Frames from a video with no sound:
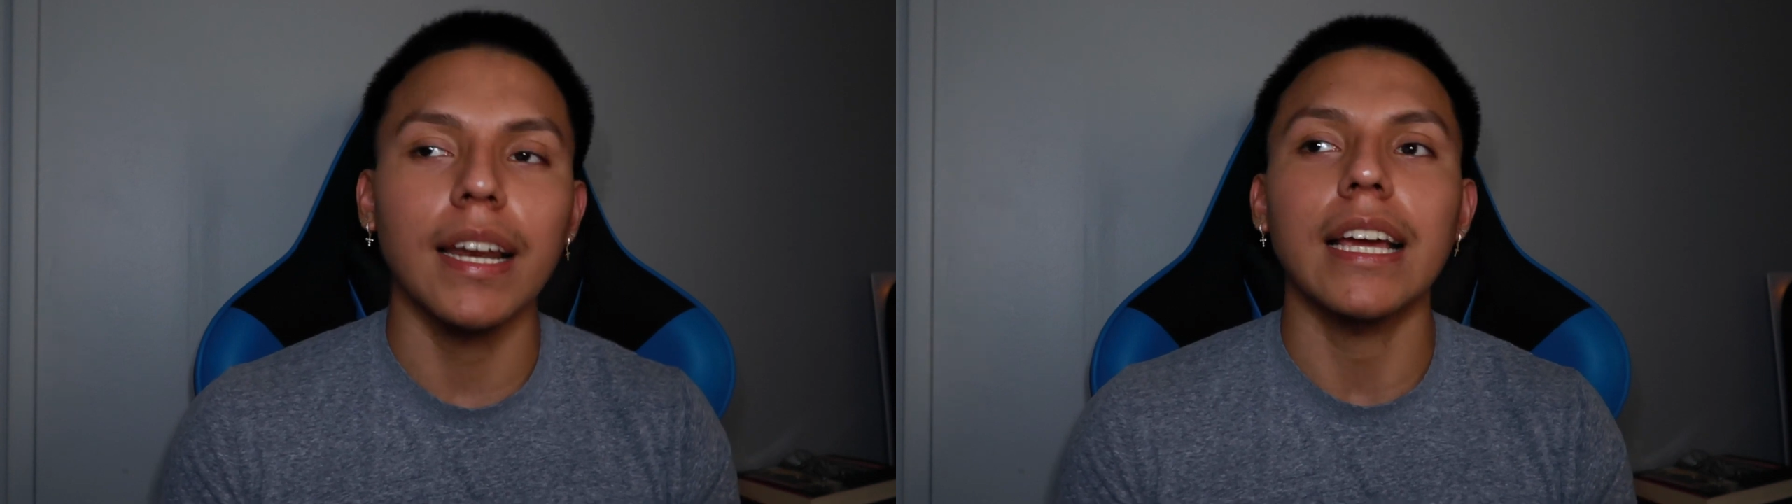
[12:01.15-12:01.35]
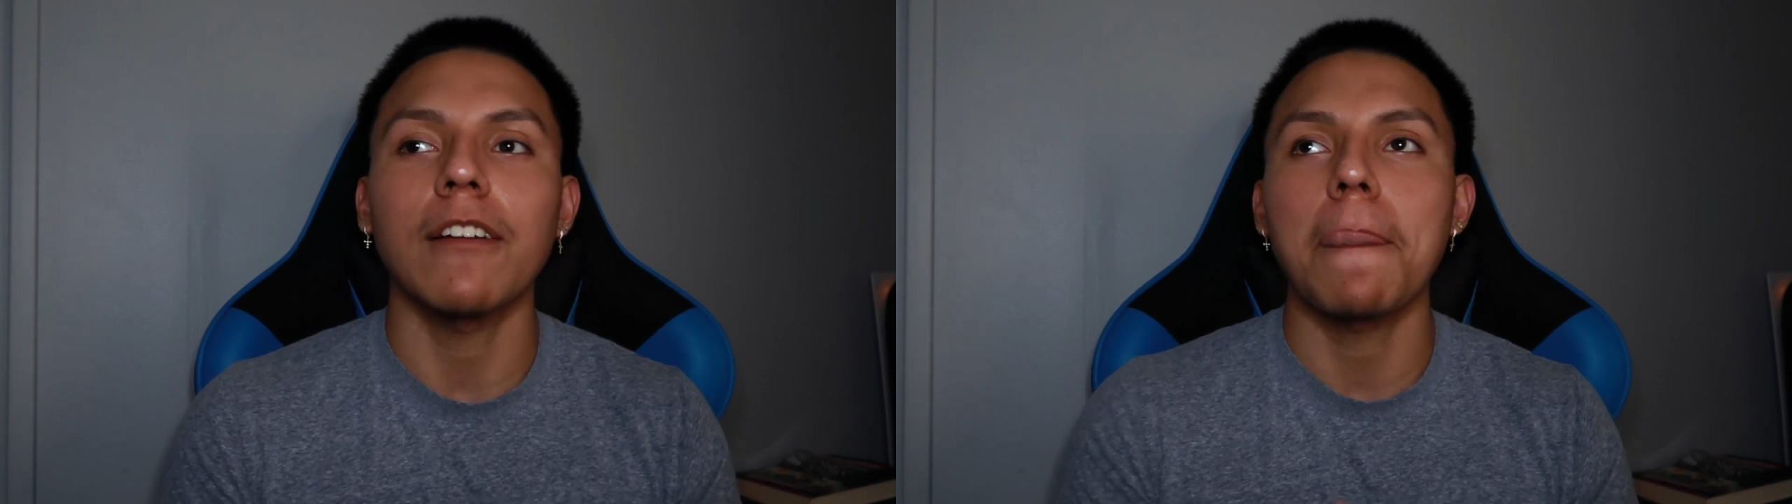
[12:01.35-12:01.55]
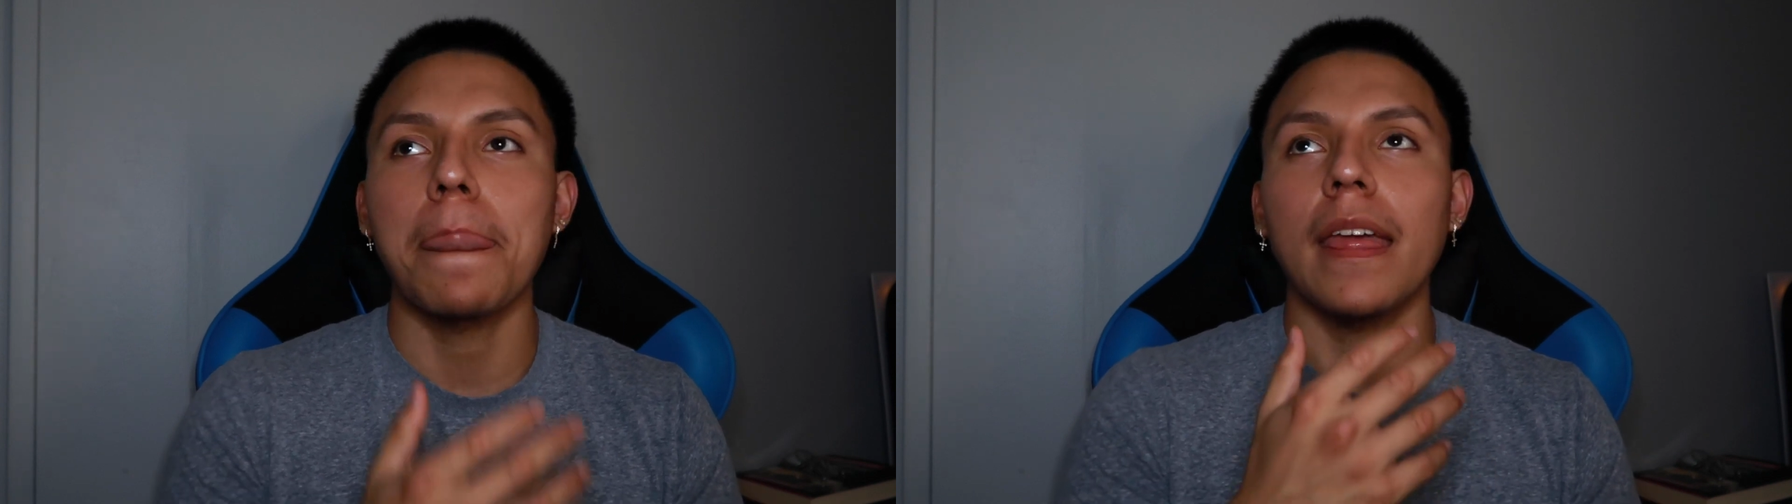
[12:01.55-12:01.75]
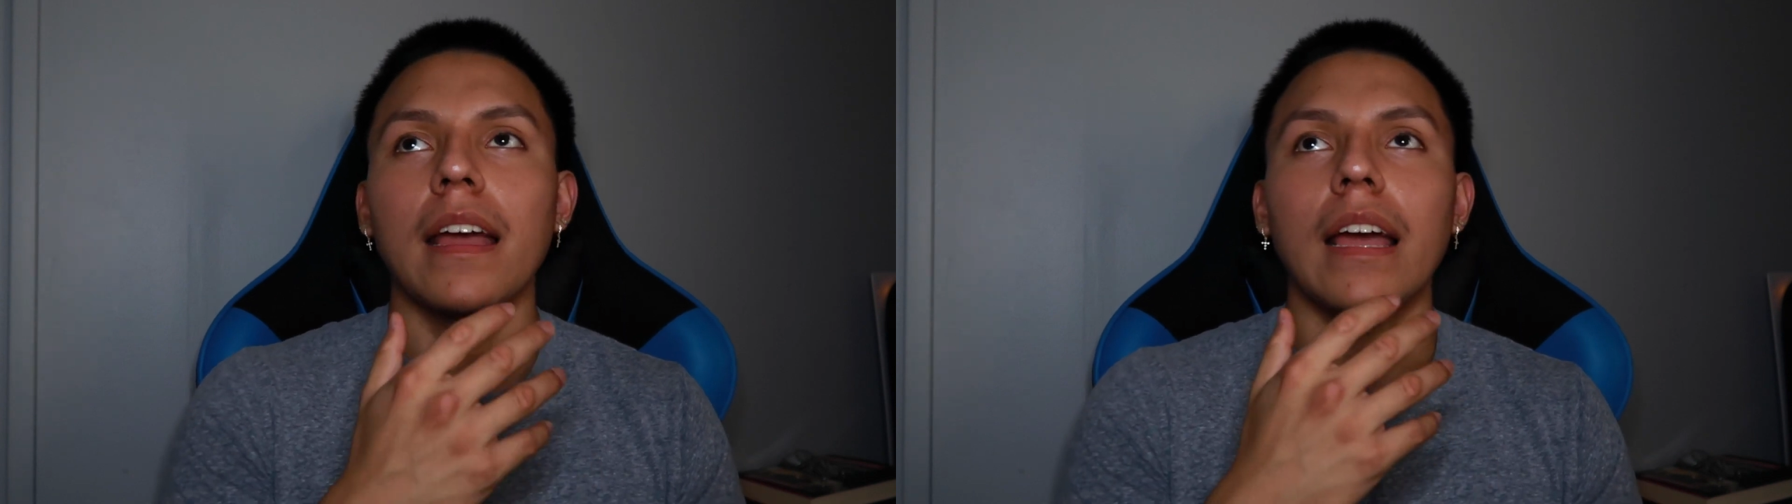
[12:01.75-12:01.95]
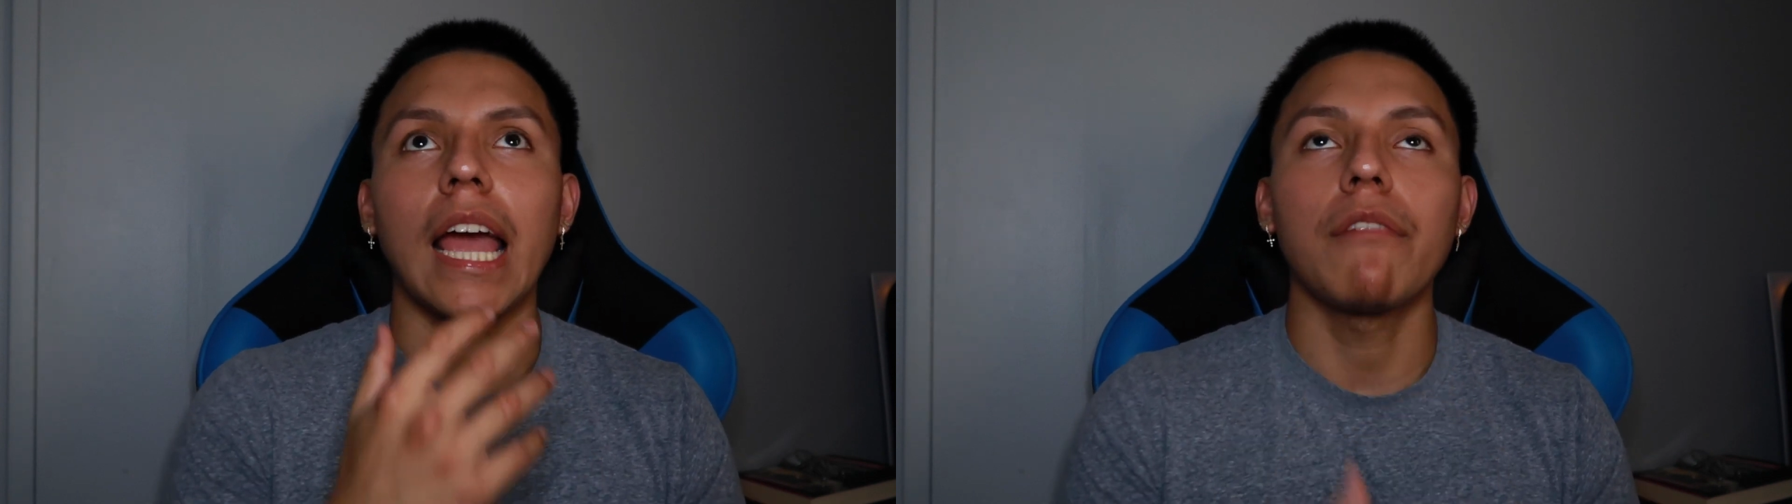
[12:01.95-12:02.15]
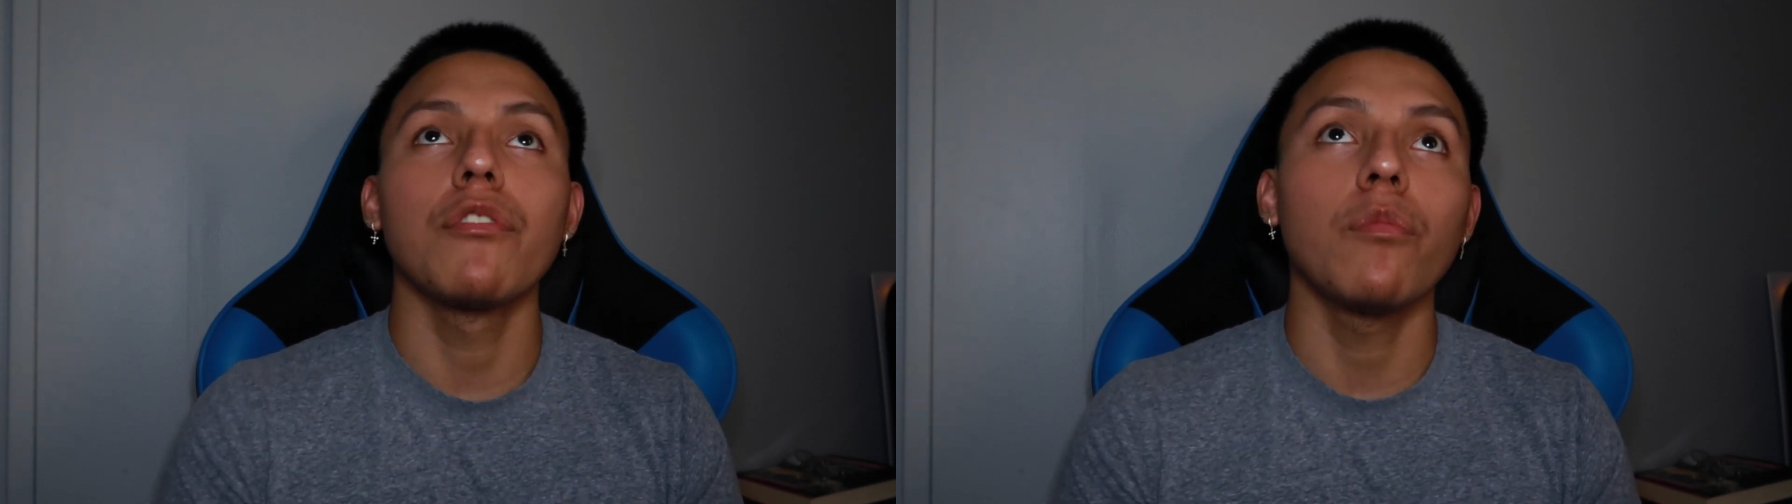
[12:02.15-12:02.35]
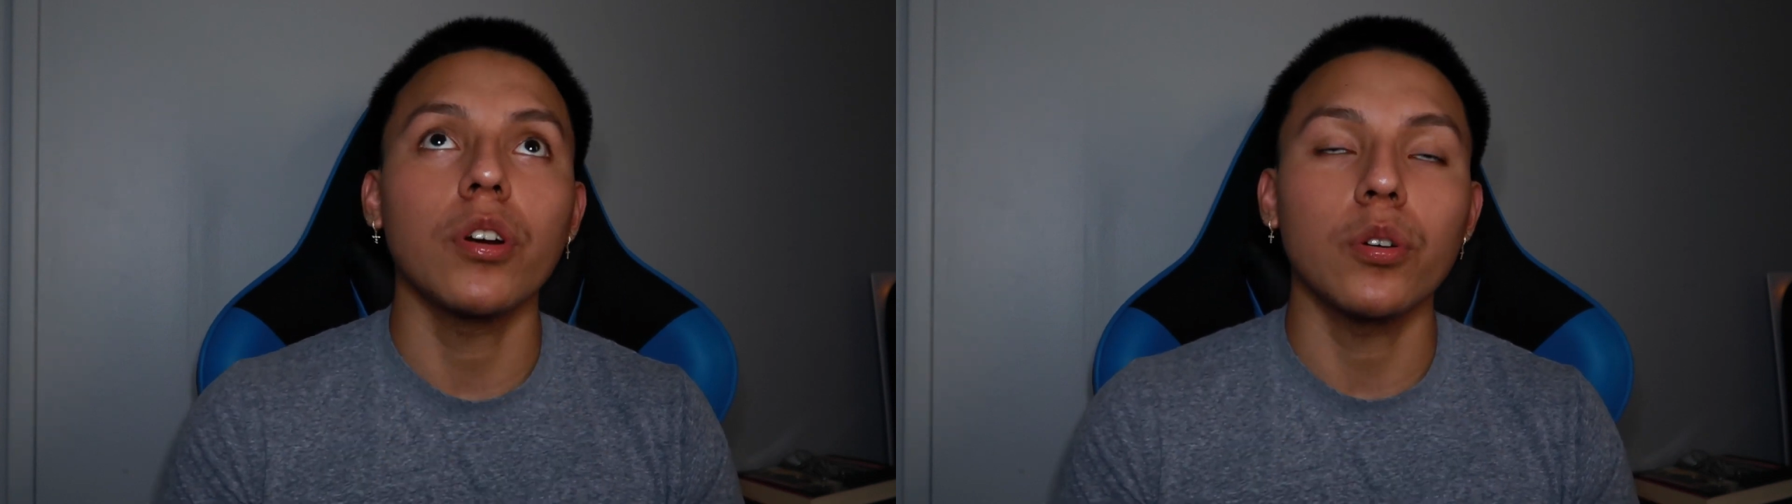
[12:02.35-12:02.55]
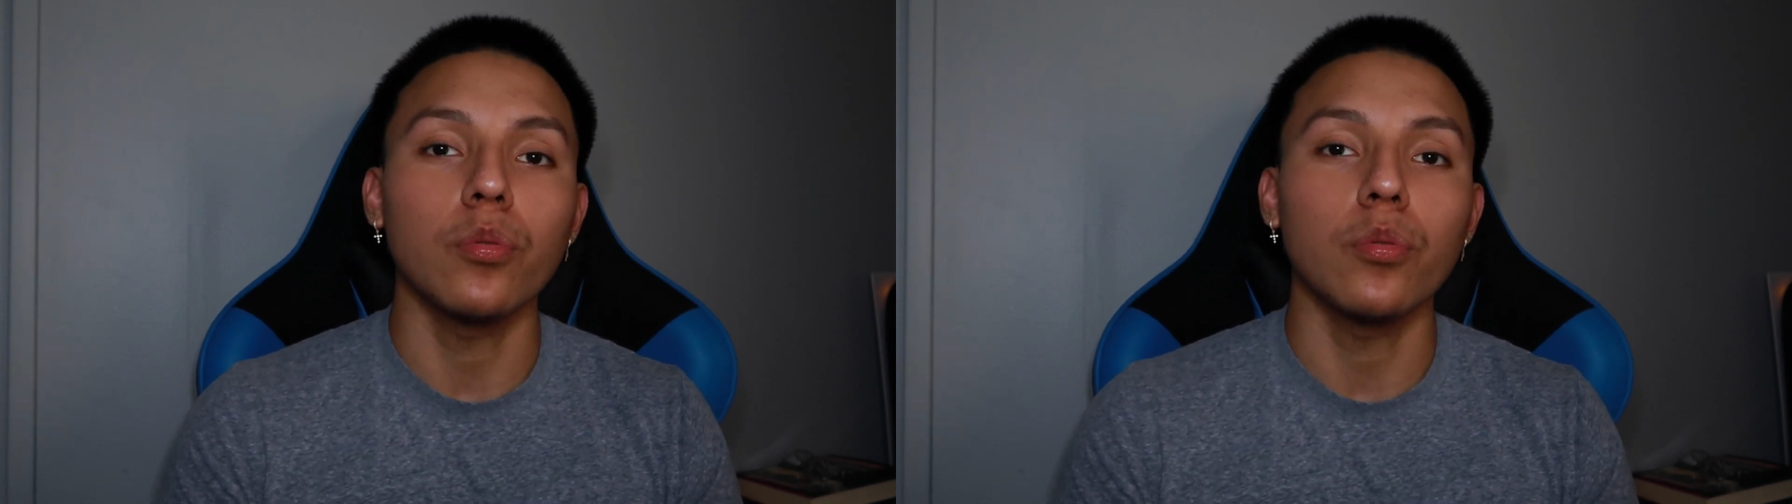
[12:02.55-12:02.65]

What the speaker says: feel like everyone